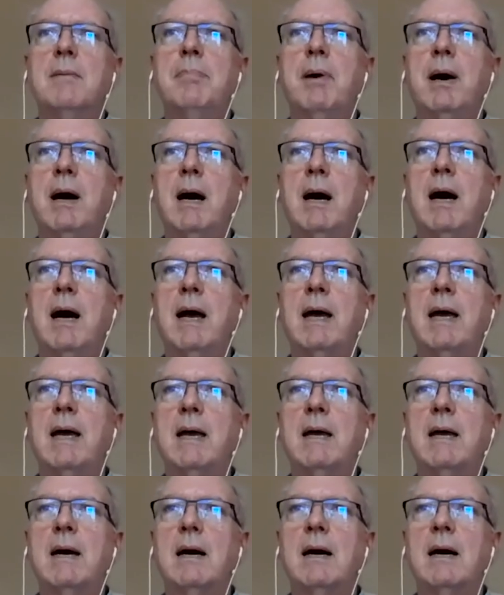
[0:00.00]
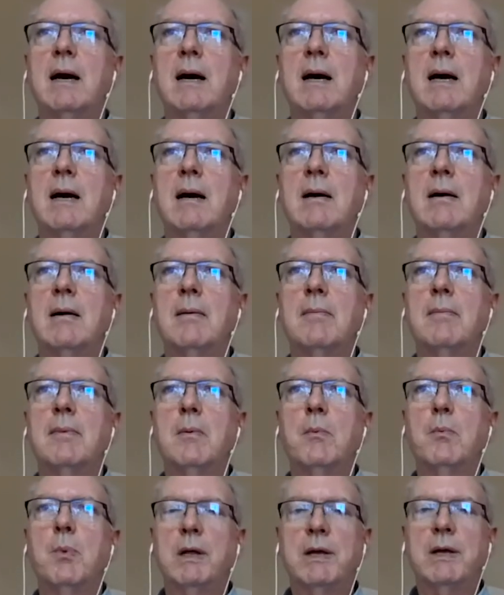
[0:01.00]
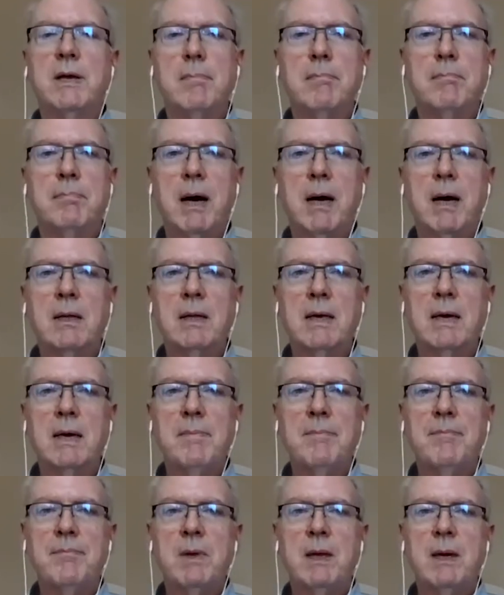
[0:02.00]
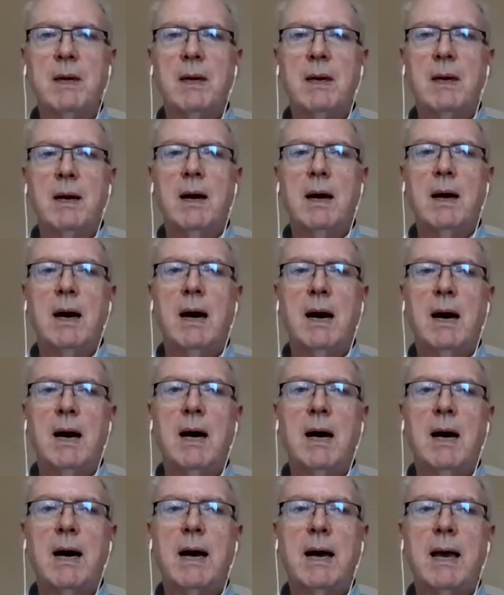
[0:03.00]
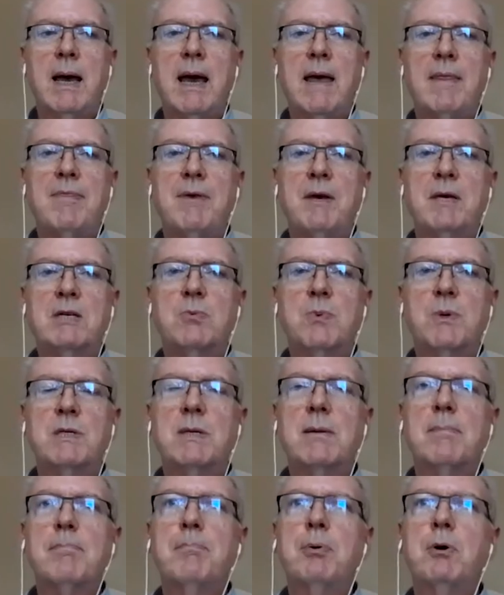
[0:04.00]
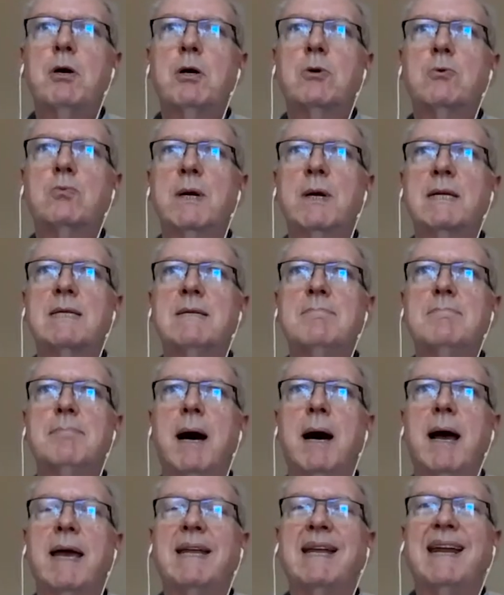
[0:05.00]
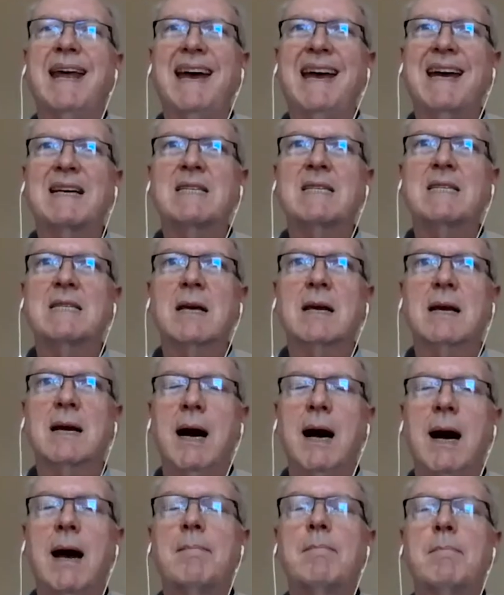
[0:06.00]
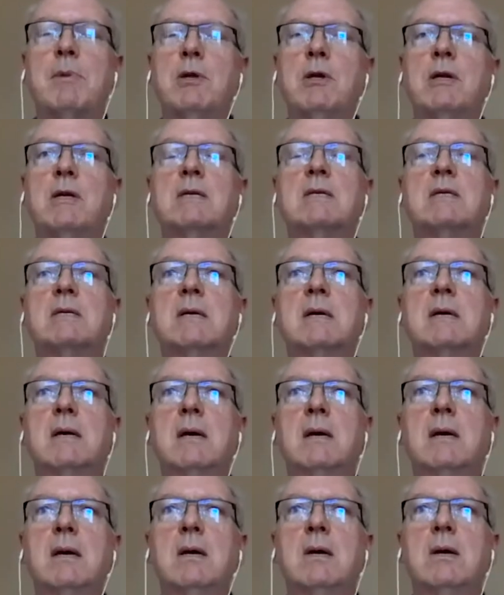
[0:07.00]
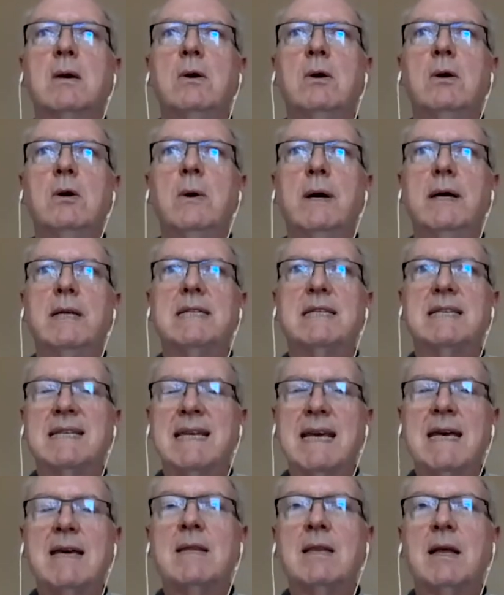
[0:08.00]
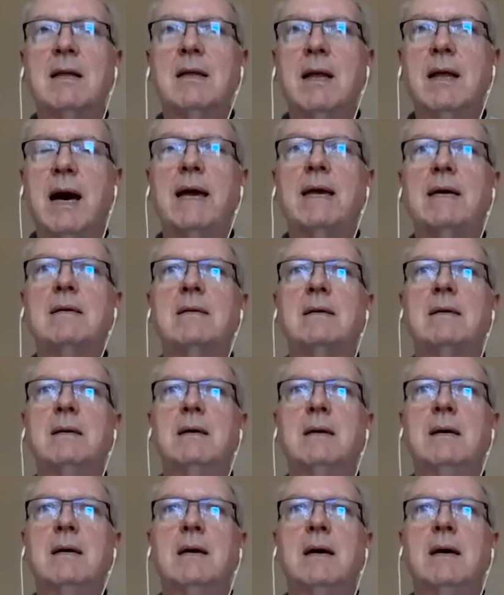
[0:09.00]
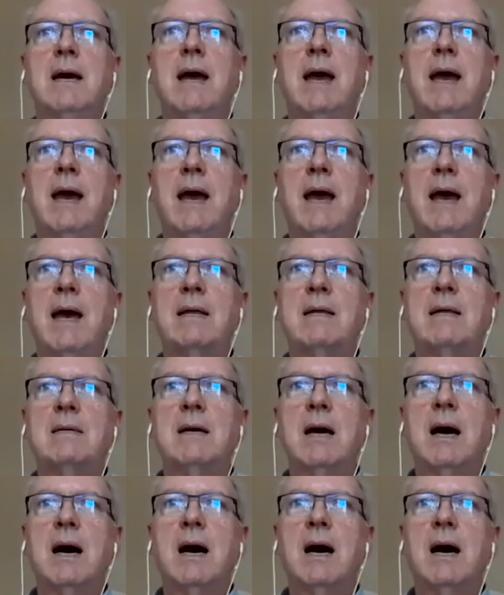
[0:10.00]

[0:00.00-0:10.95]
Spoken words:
by William Buckley. And this was a book written by an ex-communist who had seen the light and